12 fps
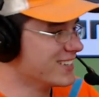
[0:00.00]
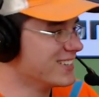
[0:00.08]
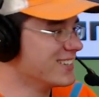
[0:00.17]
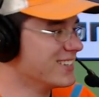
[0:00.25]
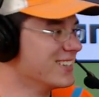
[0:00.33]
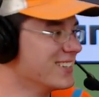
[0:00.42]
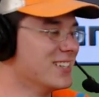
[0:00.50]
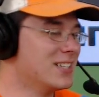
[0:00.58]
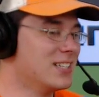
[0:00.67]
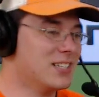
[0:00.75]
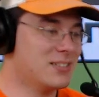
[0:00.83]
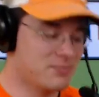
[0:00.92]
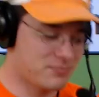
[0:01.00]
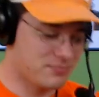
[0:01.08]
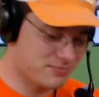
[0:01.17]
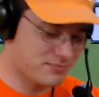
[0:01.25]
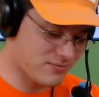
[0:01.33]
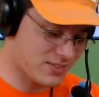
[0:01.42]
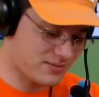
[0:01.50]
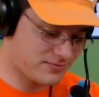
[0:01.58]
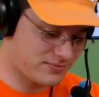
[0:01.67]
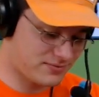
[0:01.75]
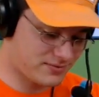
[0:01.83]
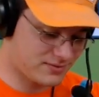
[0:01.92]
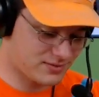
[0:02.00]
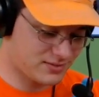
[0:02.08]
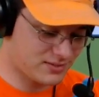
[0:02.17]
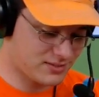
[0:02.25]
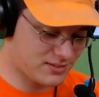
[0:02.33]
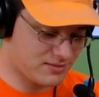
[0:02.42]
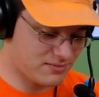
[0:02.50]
That's like you've spent a lot of time on Steam.